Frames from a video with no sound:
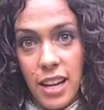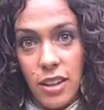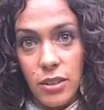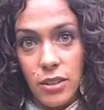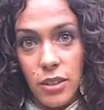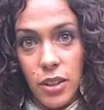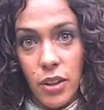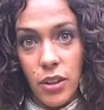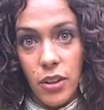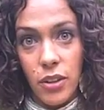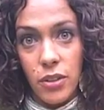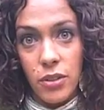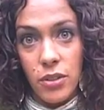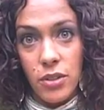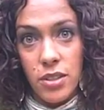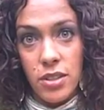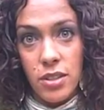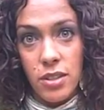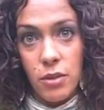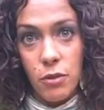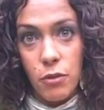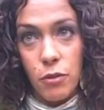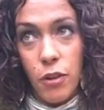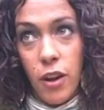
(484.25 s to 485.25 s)

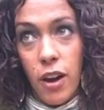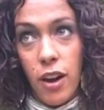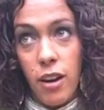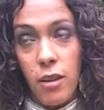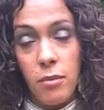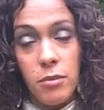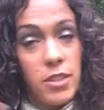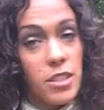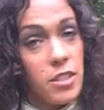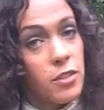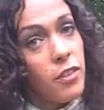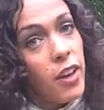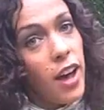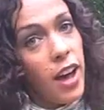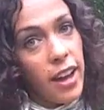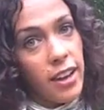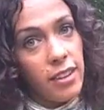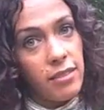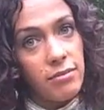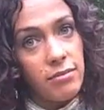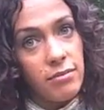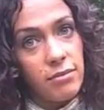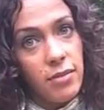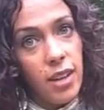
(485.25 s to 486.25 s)
downloads from the
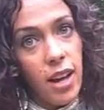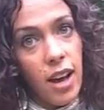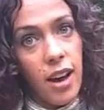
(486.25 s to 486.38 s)
divine.